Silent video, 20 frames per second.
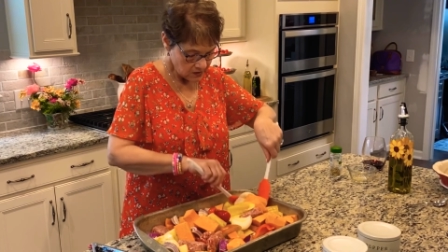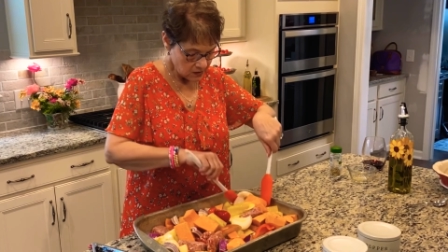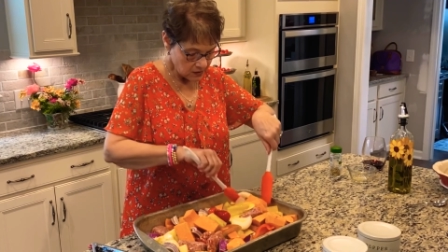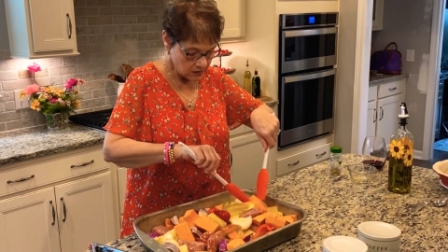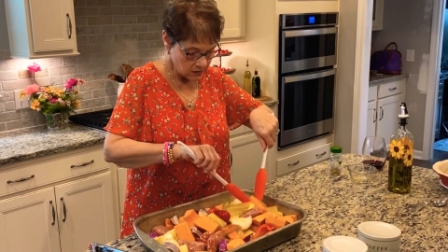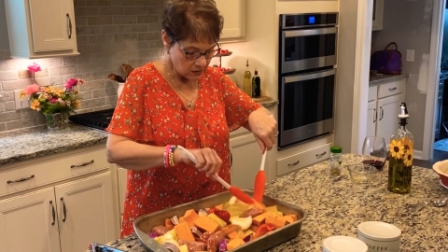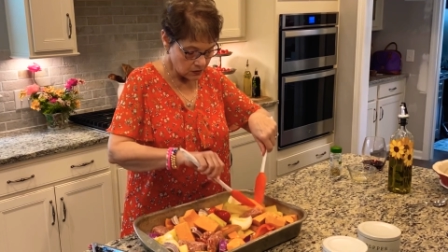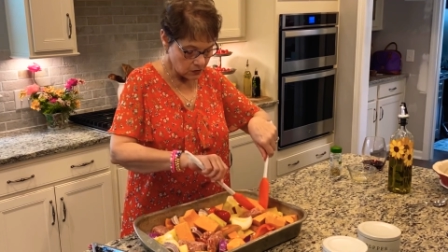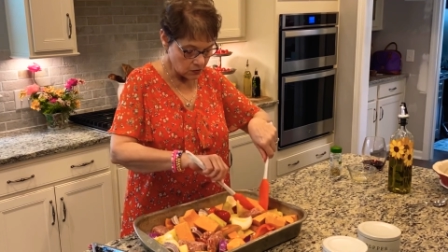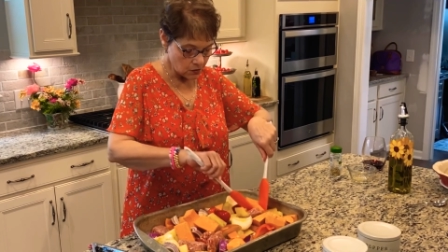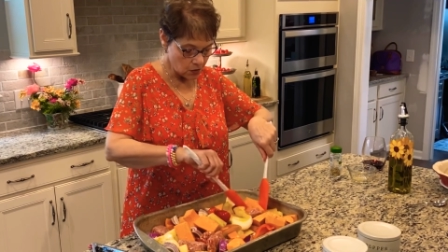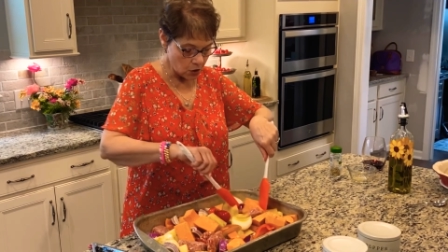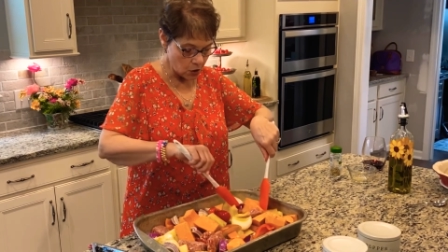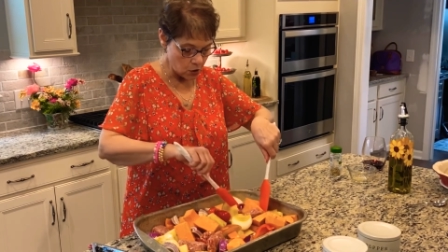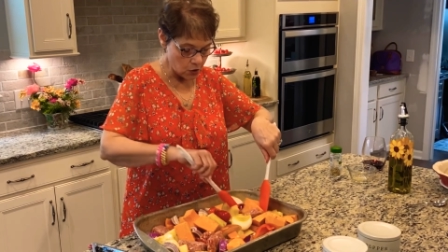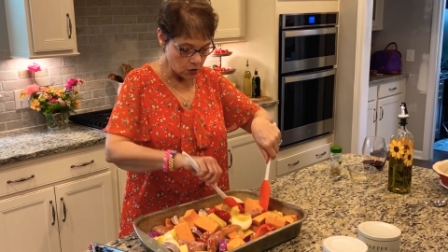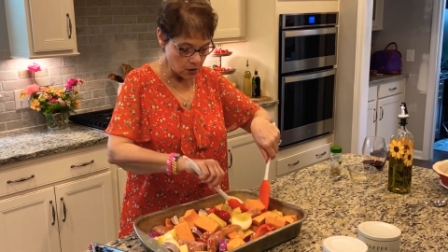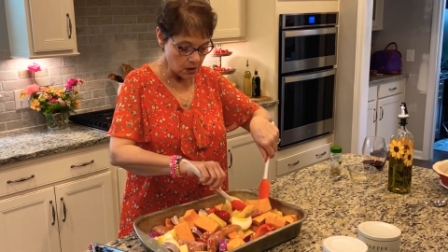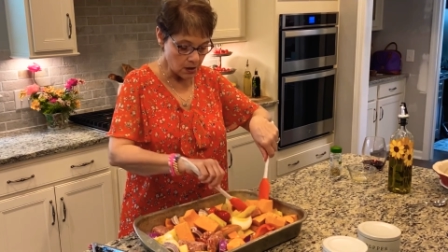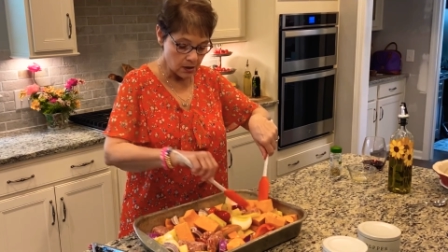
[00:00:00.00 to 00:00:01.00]
to
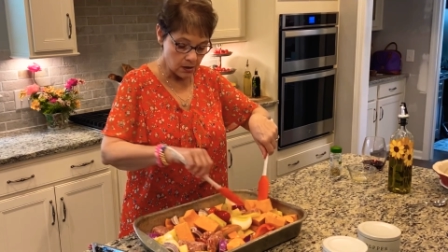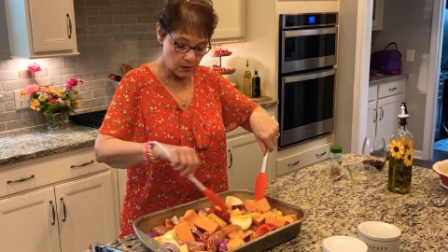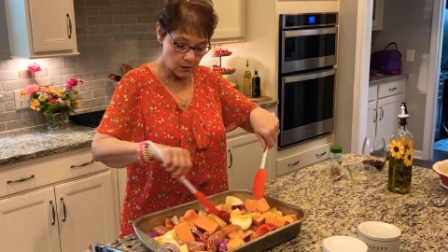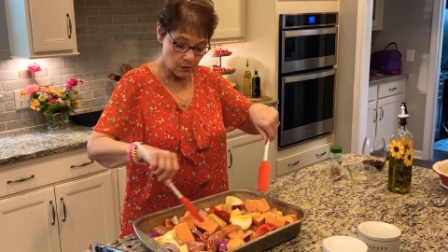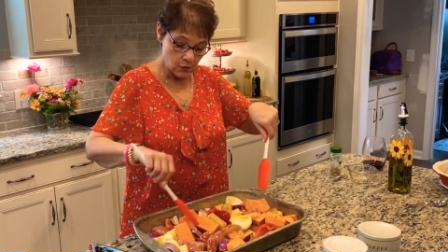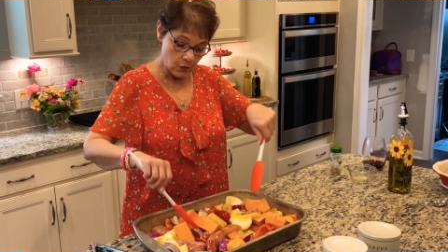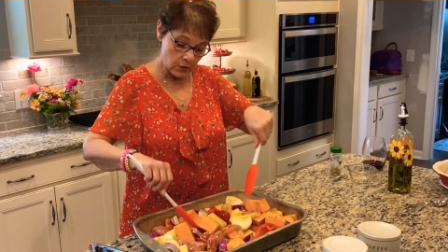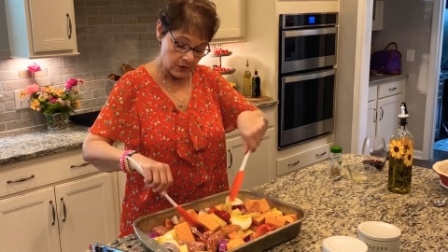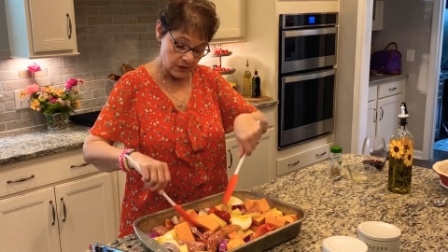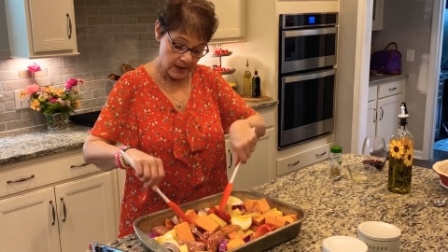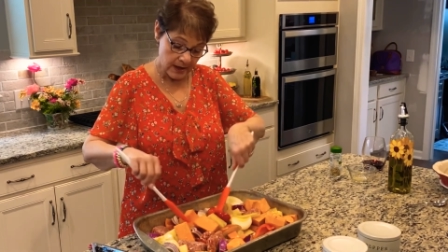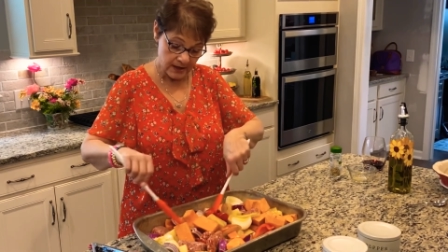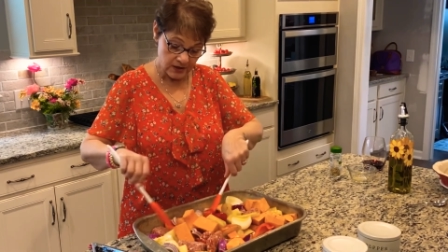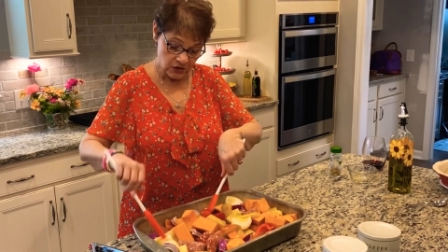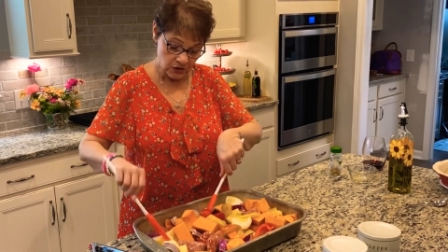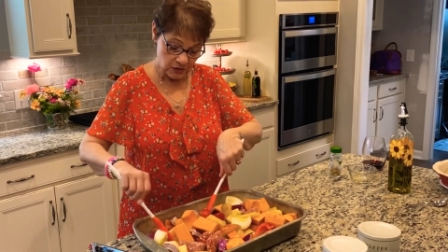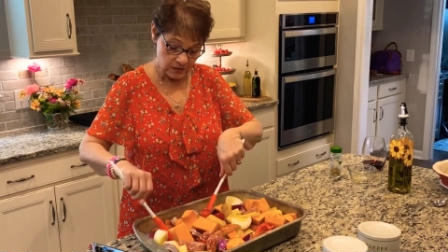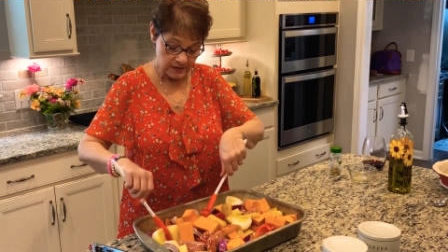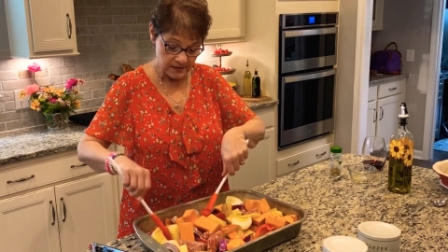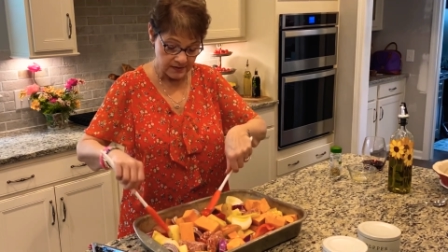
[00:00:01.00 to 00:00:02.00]
cook, or I
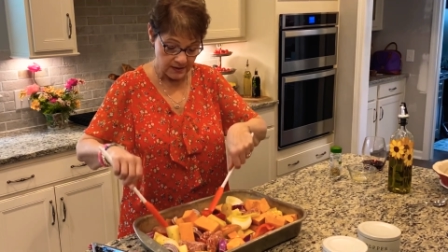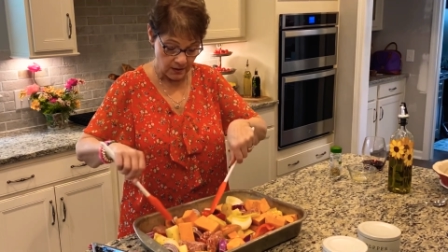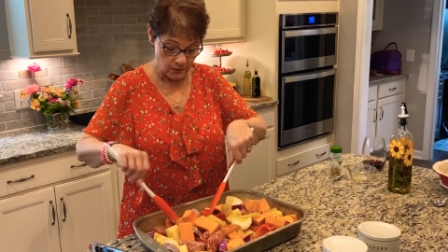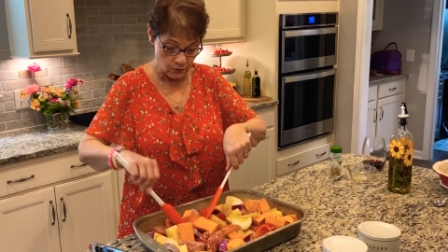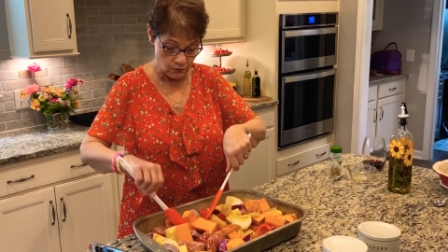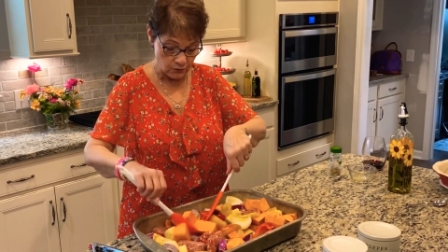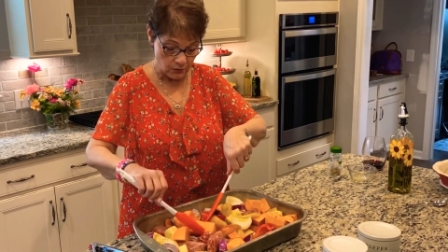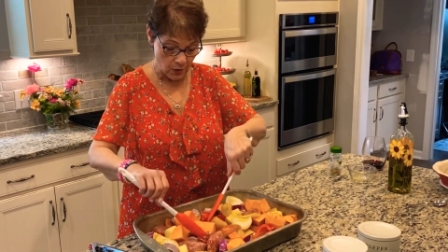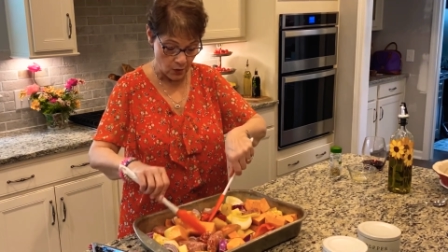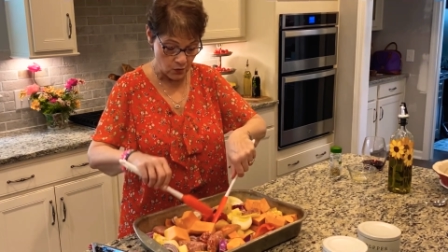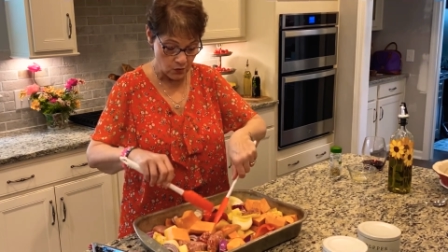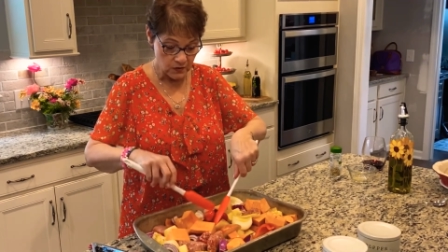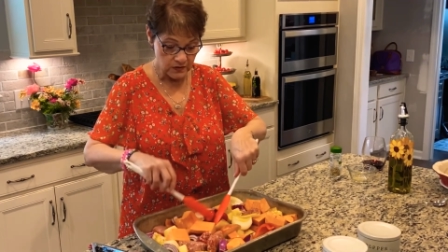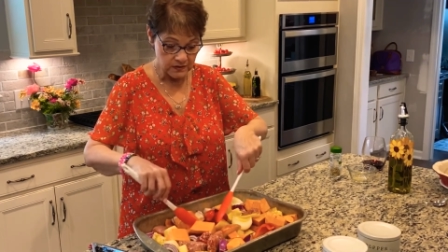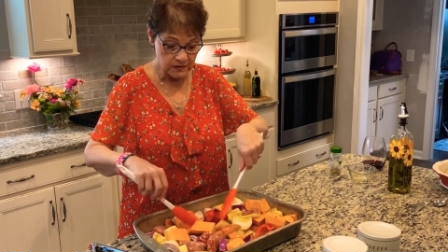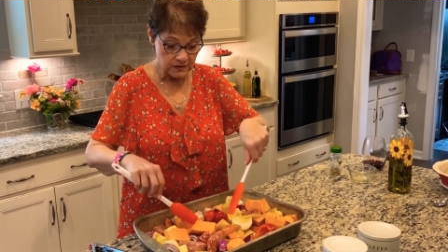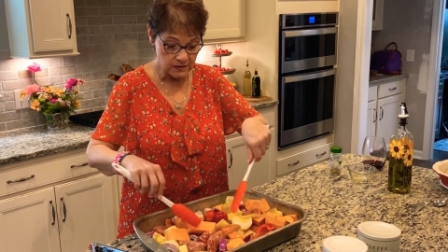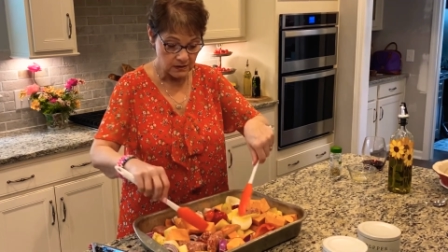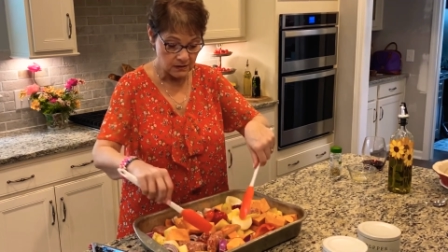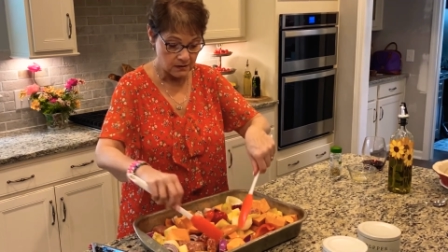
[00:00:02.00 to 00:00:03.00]
should say
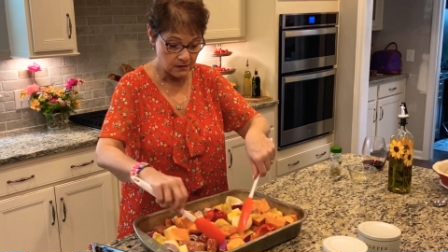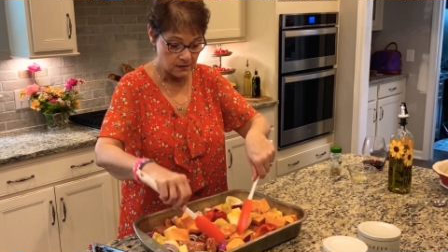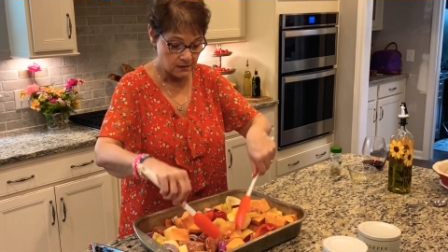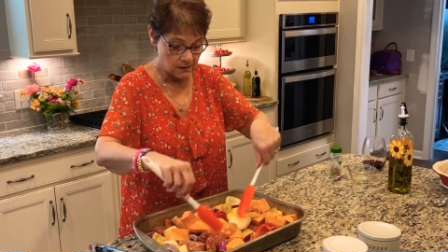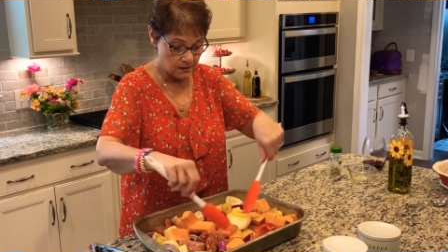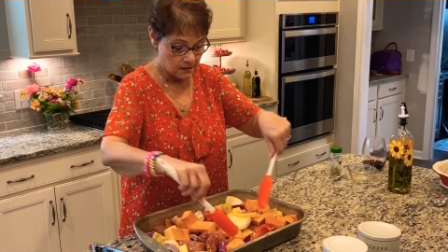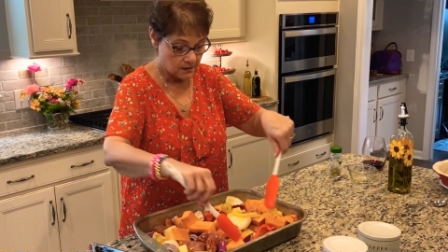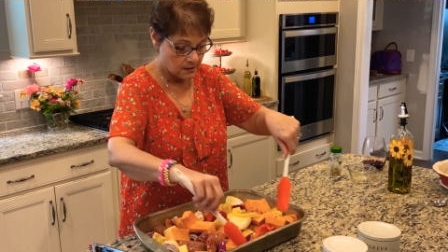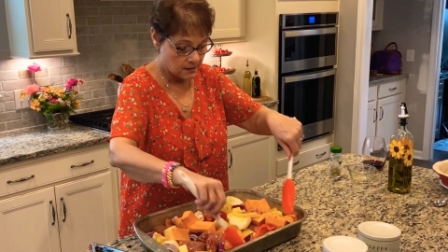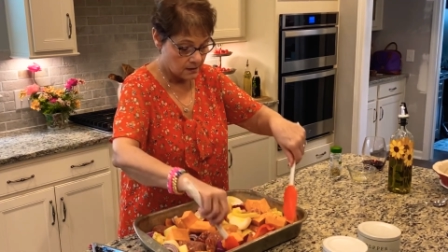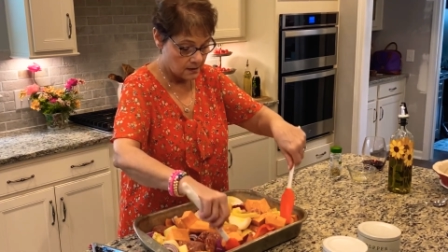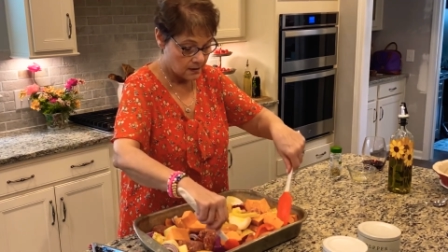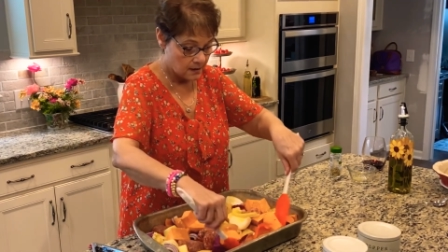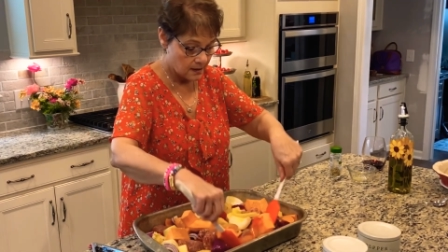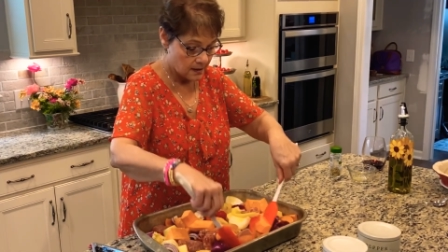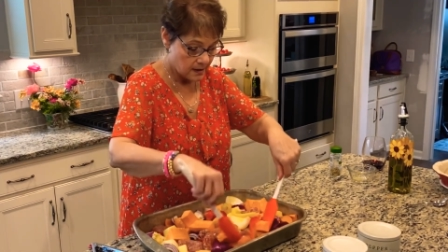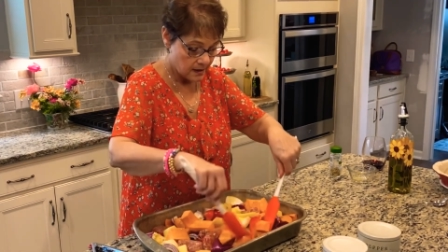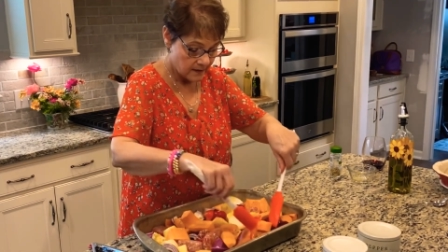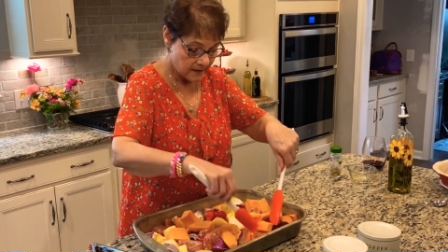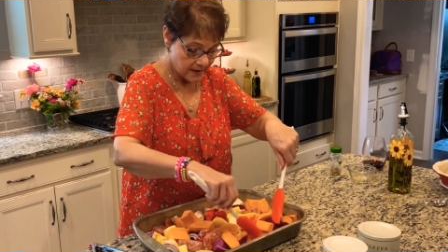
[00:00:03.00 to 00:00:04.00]
roast.
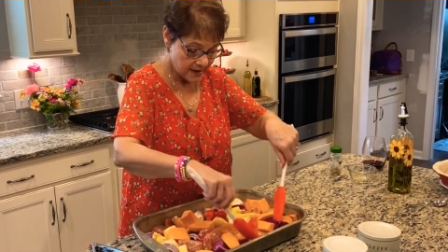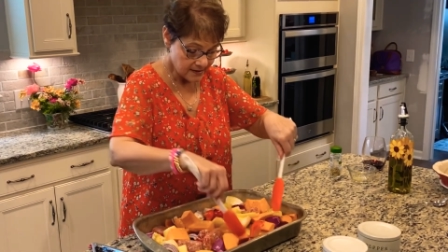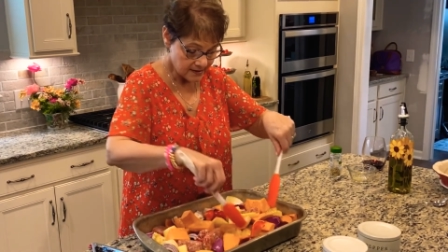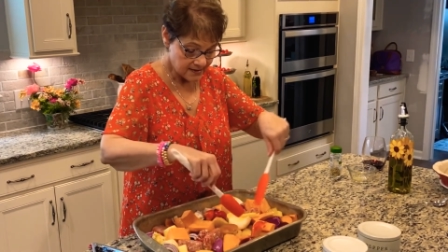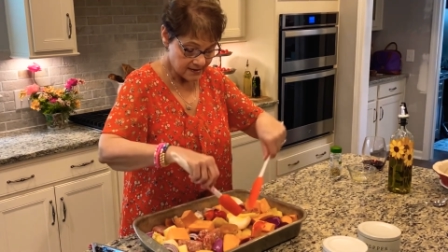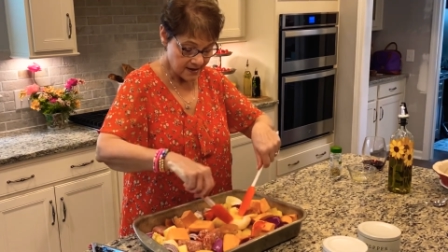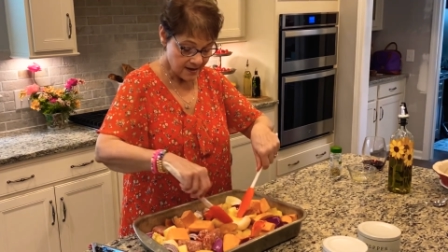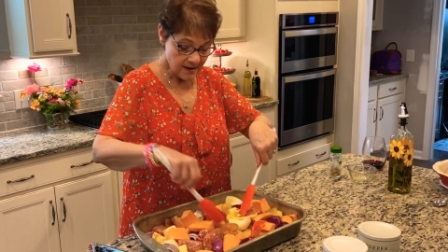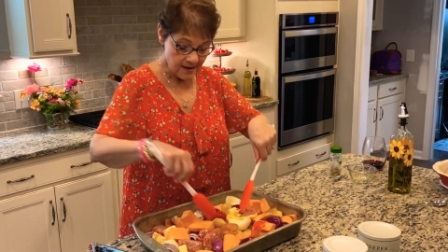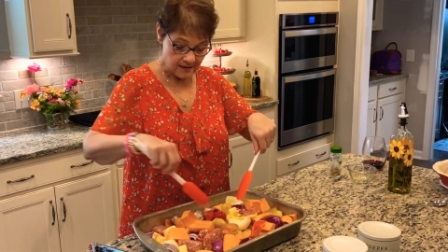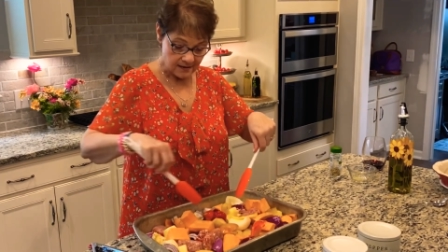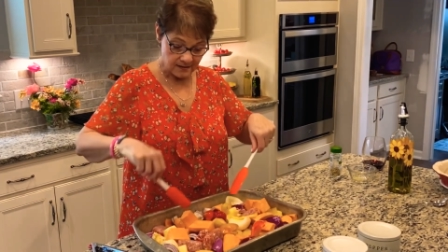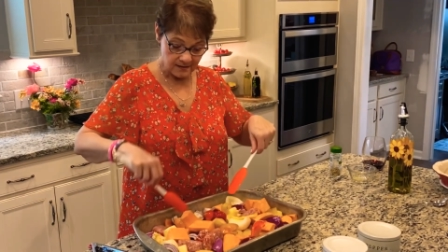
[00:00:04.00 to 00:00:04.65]
And that's it.